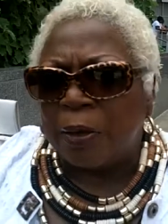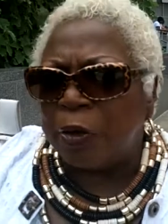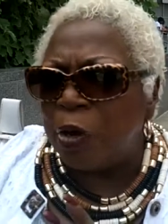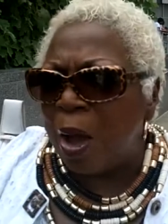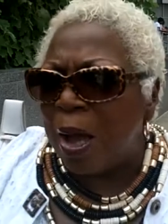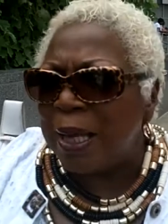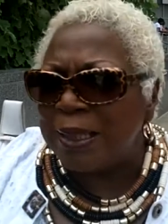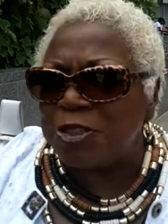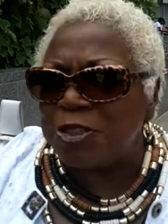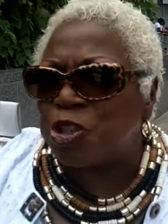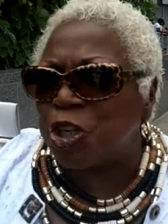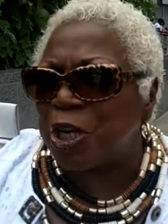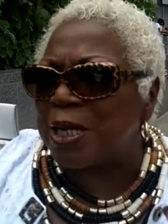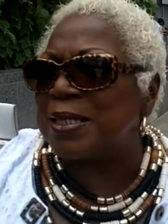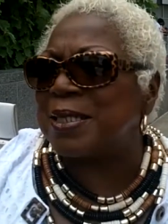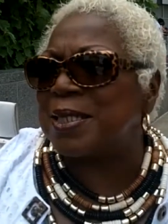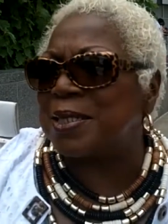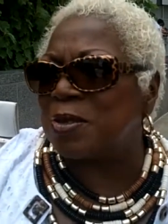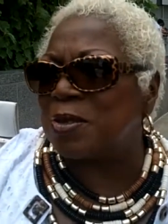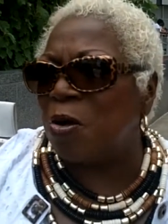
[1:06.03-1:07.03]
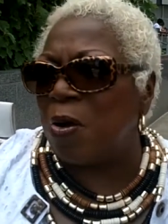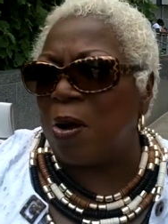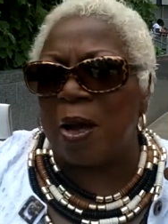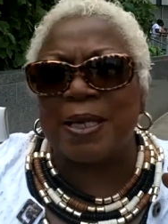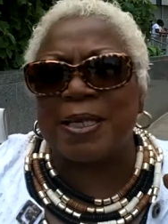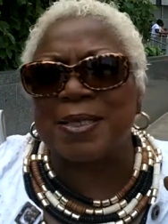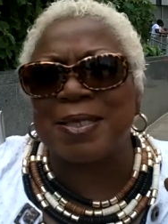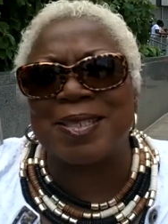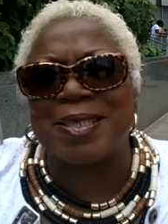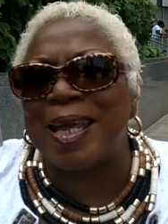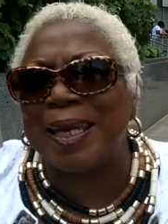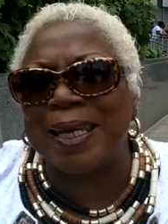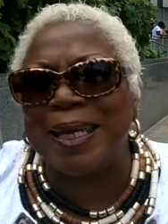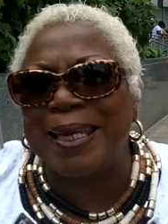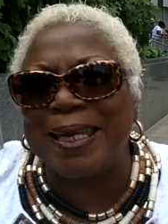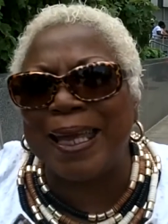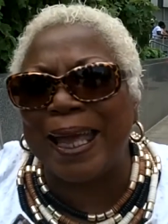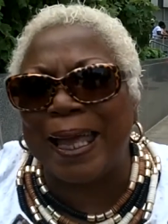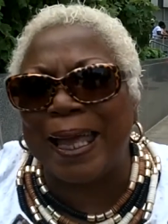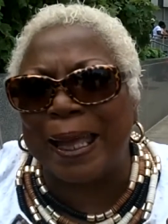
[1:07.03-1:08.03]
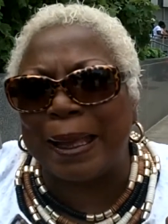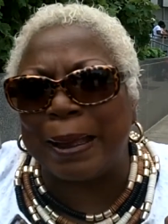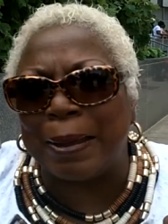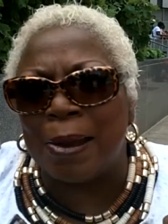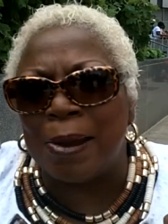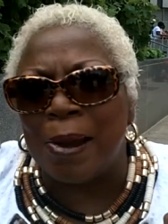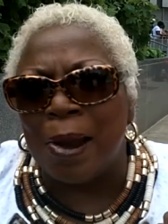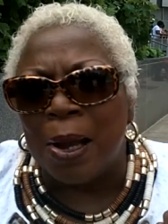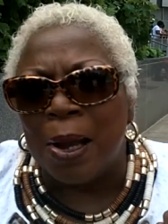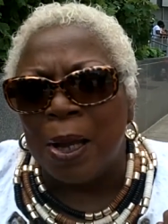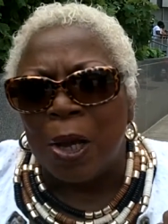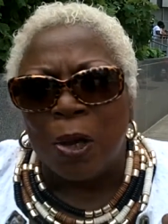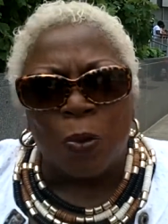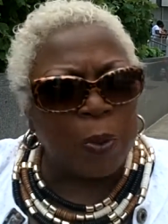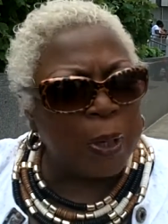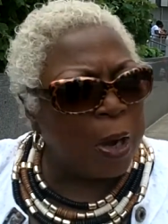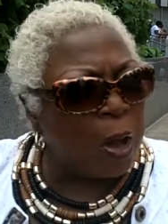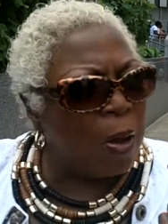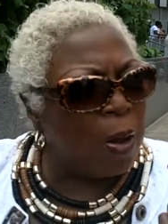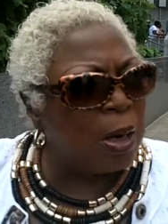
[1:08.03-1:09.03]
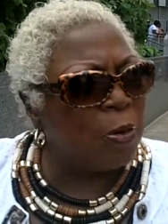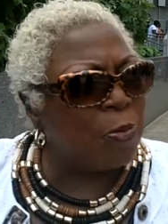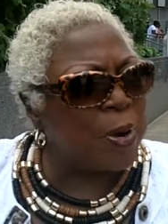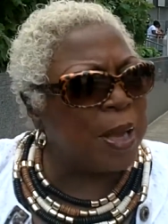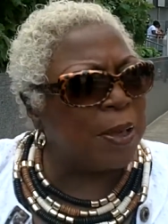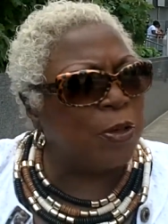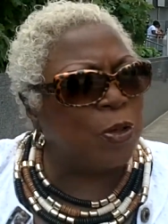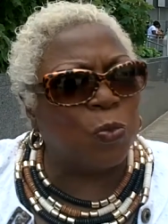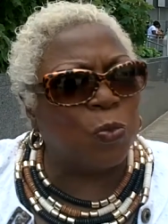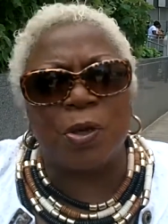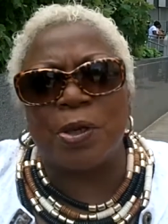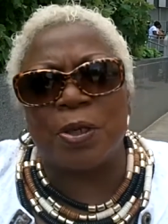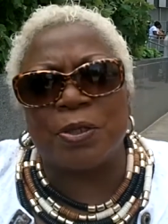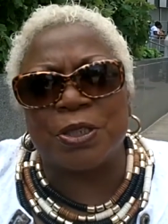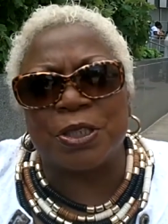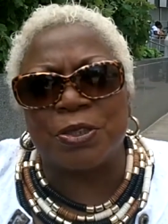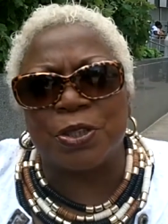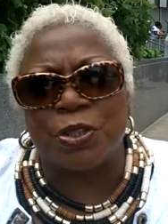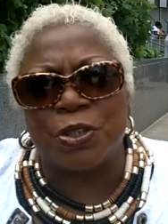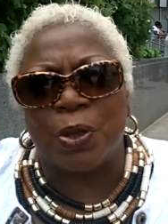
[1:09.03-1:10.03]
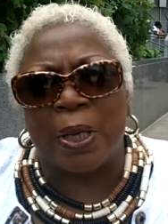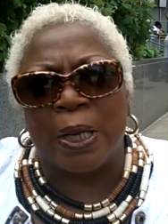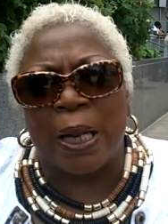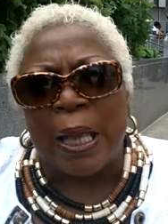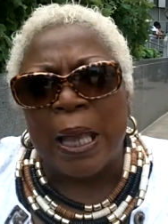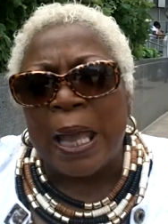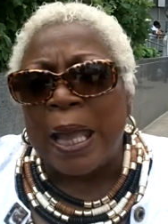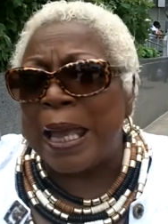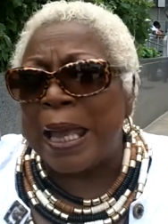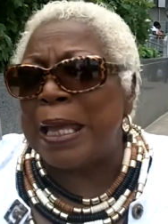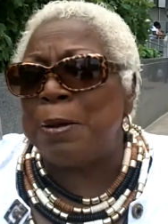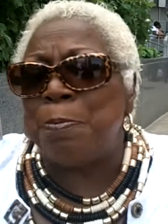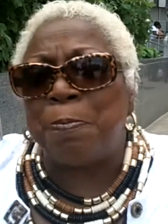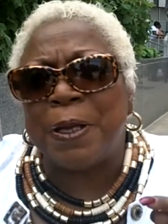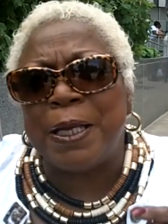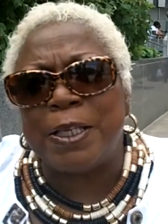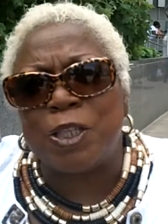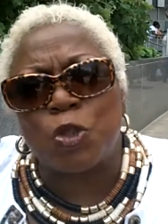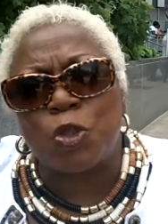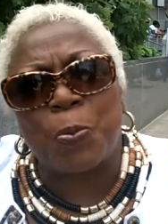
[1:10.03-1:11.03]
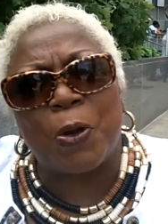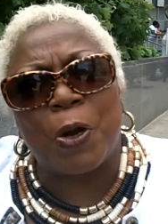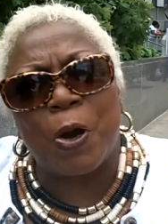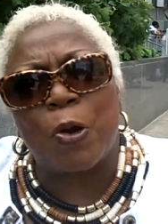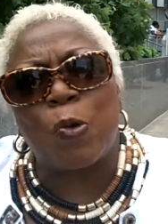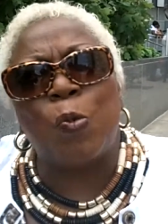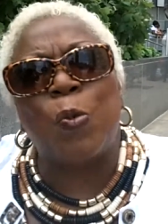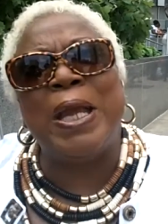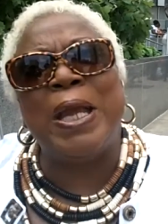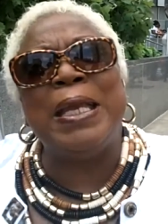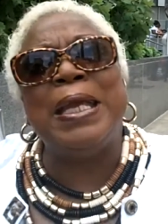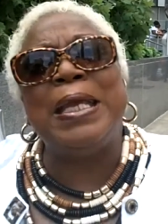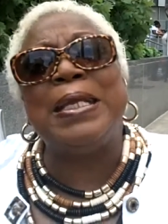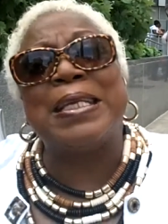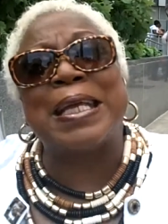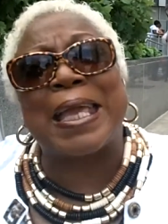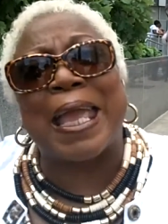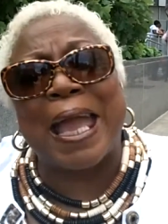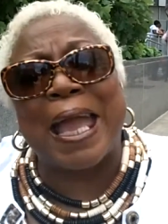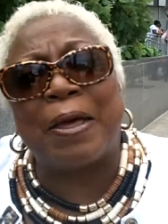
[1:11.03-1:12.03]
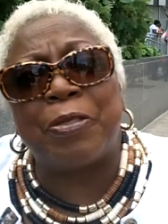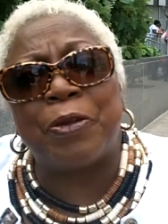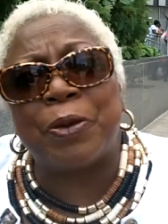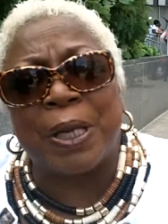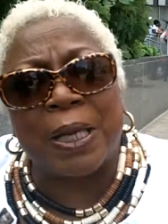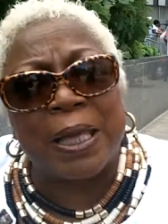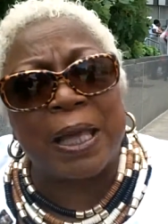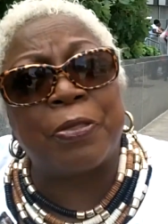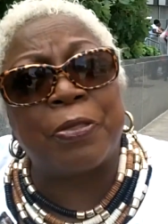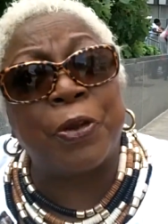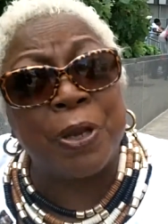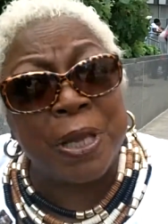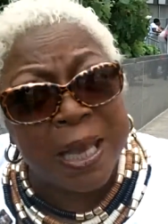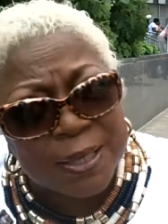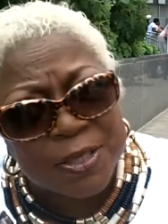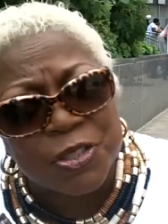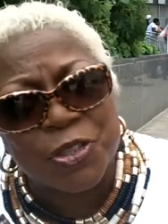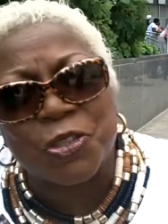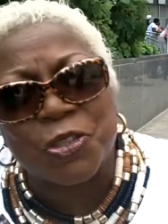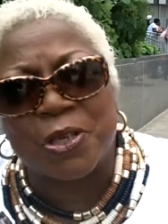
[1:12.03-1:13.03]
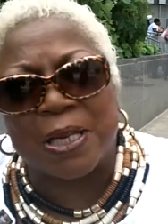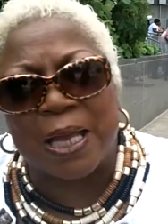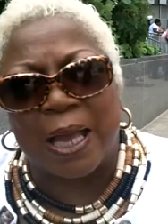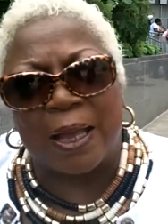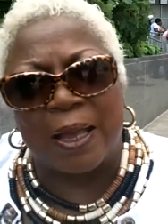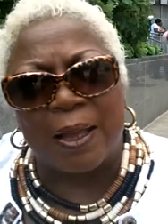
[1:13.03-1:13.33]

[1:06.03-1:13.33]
Not just on a sunny day when all around the world they're doing it. In Pittsburgh, we need to gather together yesterday.